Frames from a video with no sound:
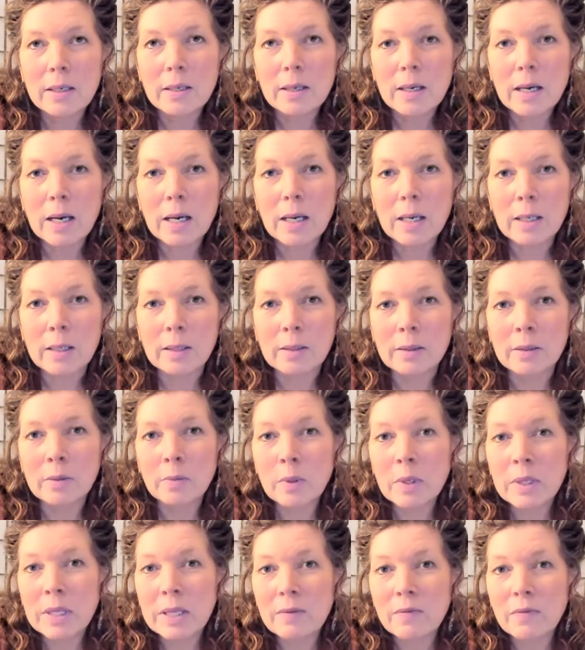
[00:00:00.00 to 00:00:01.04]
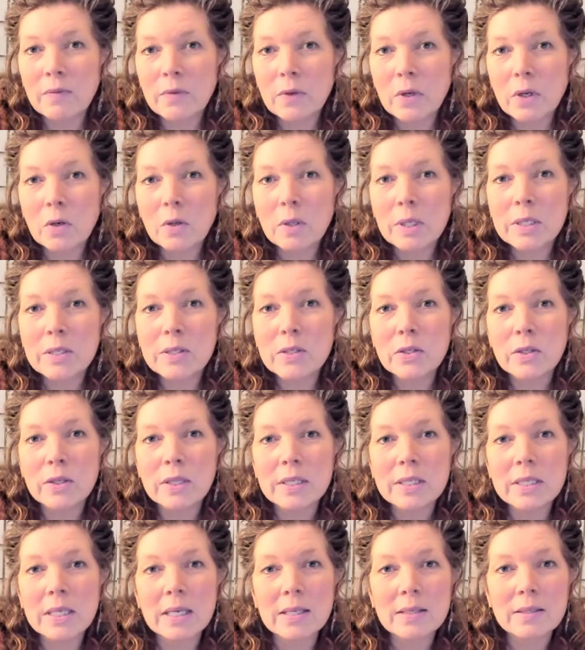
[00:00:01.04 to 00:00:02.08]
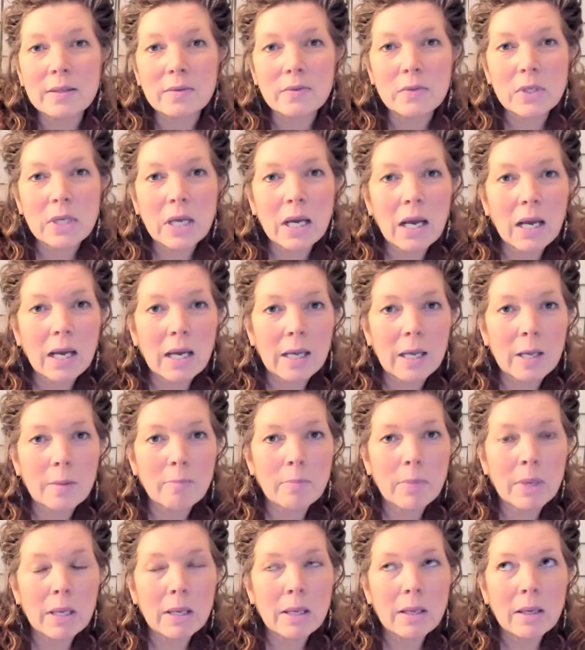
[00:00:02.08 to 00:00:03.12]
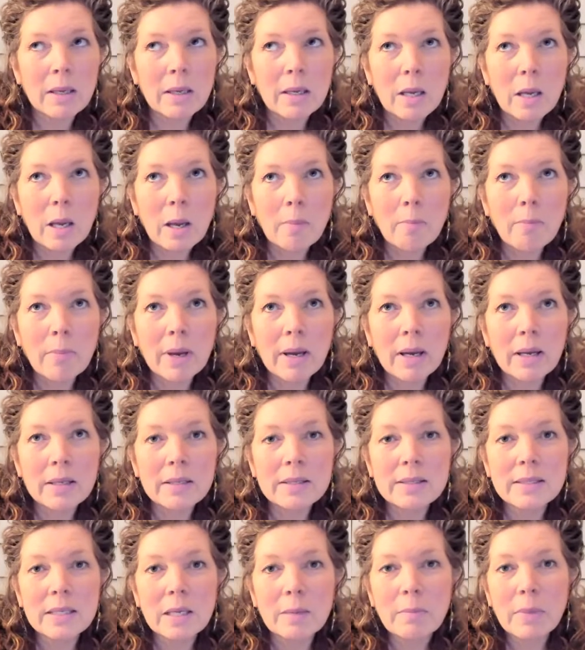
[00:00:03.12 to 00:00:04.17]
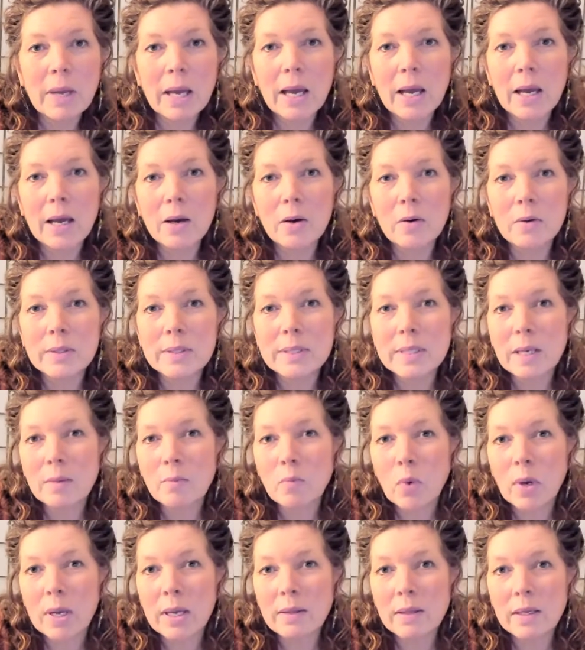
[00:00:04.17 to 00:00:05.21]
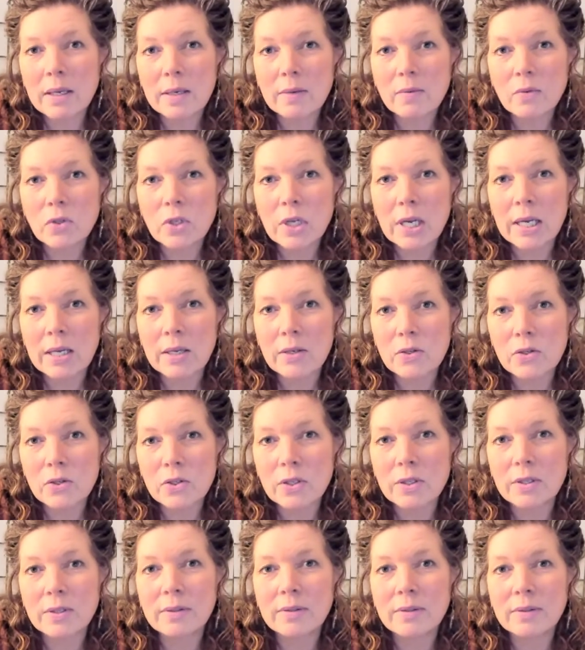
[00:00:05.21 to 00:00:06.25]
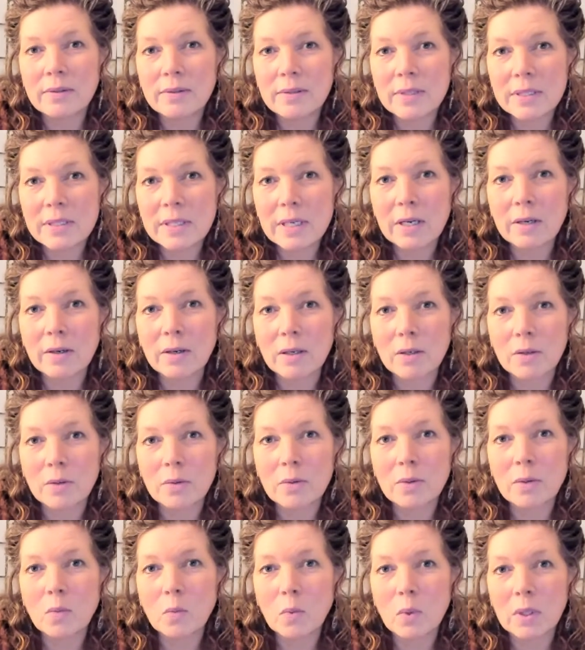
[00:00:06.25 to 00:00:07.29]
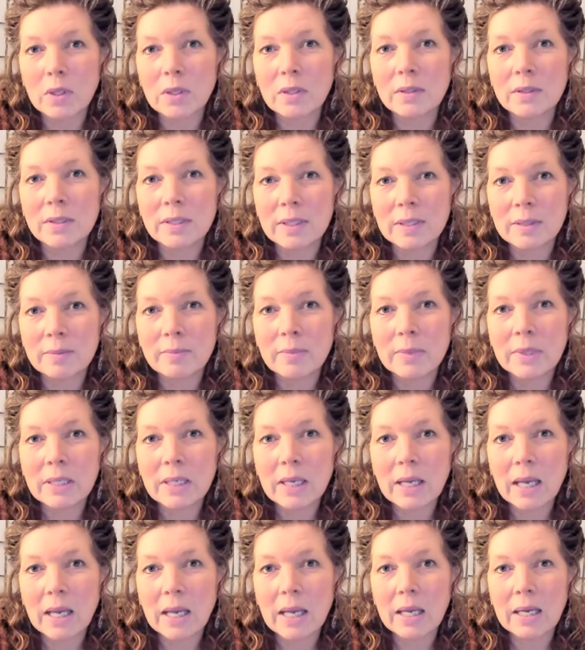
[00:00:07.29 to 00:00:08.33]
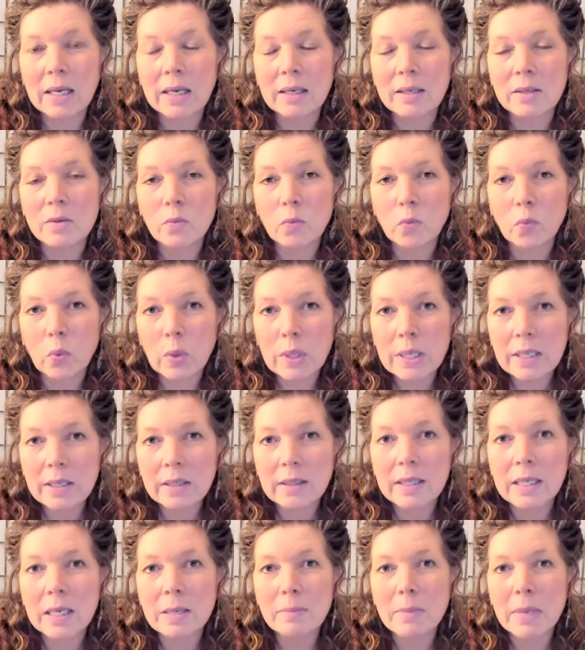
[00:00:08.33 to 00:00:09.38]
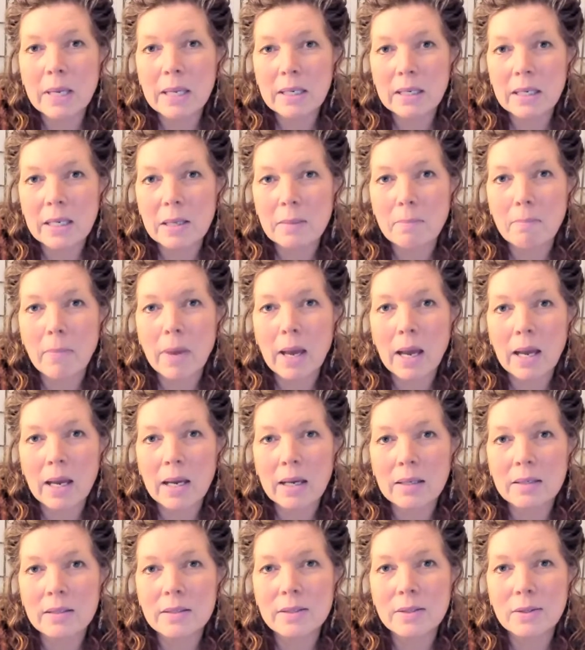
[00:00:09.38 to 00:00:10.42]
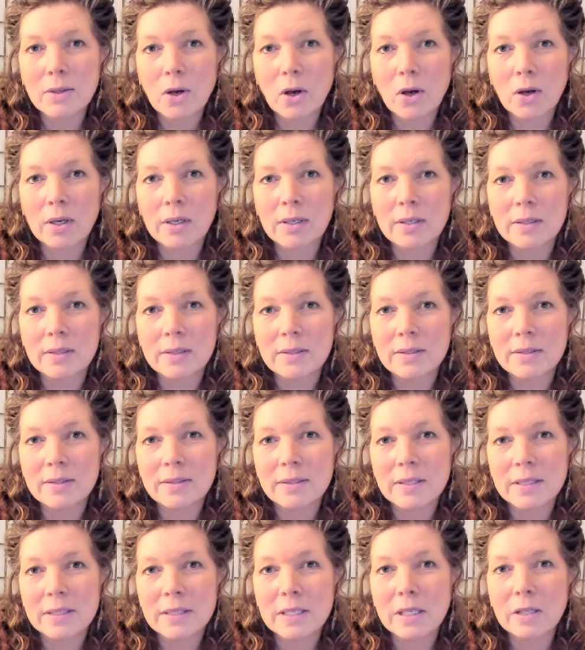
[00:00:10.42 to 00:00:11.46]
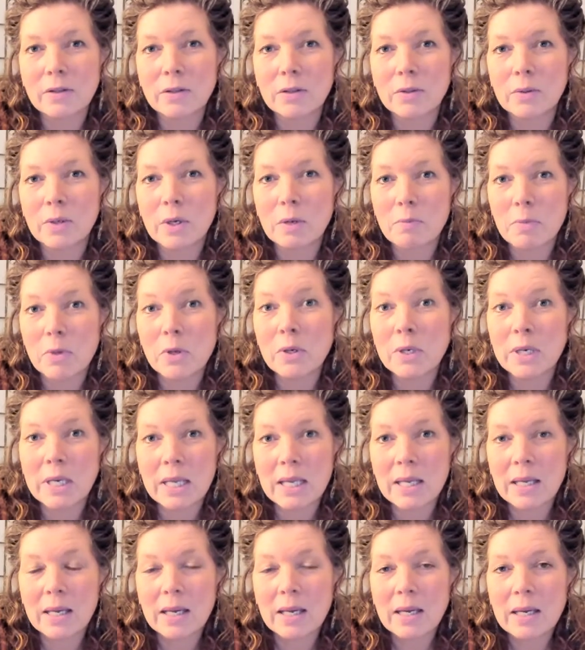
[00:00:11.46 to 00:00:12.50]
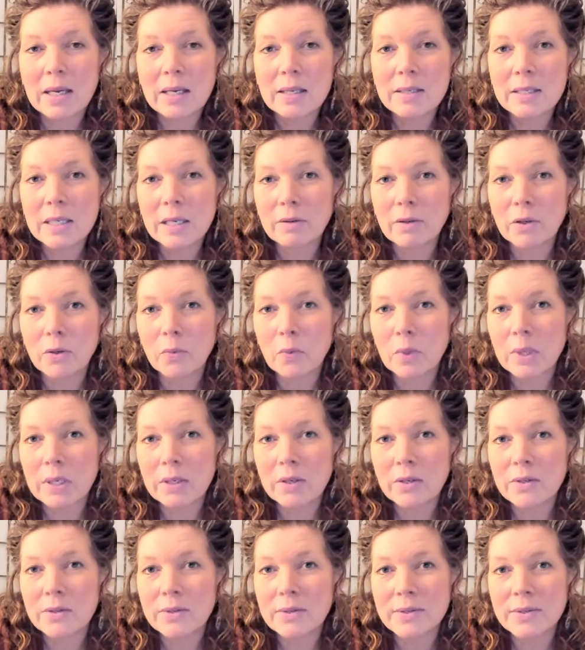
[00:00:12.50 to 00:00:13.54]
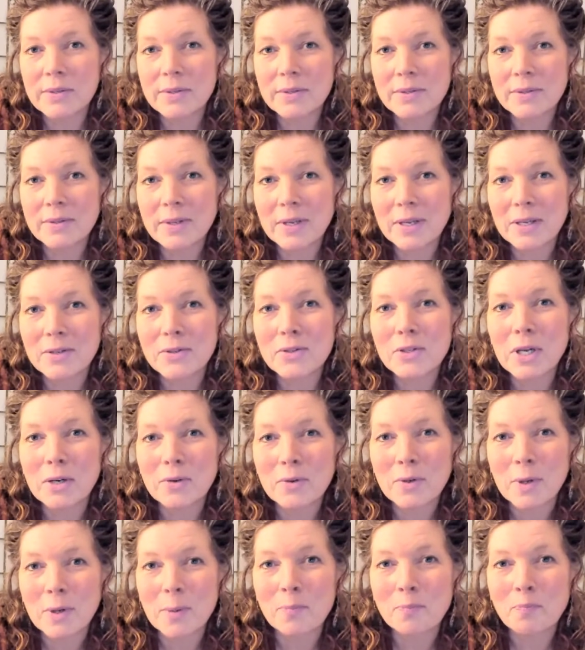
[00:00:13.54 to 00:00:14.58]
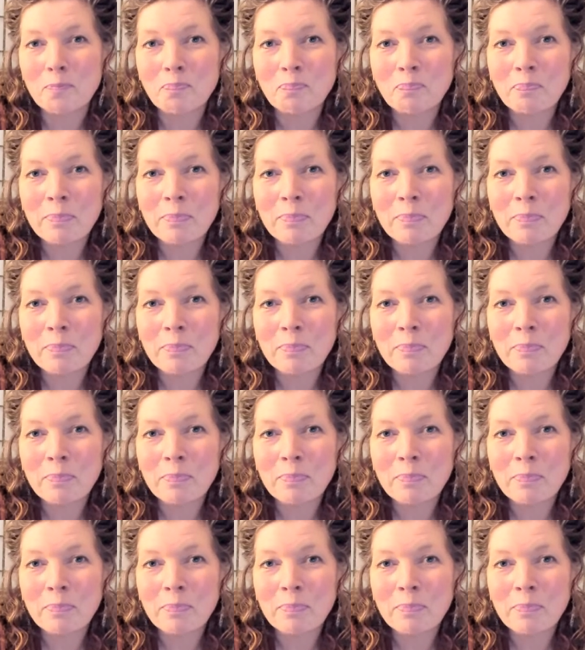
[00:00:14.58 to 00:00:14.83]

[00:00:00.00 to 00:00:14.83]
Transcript: they've not only stood the test of time, but somehow, some way they have changed the tarot world and really made an impact on the tarot community, tarot readers in general.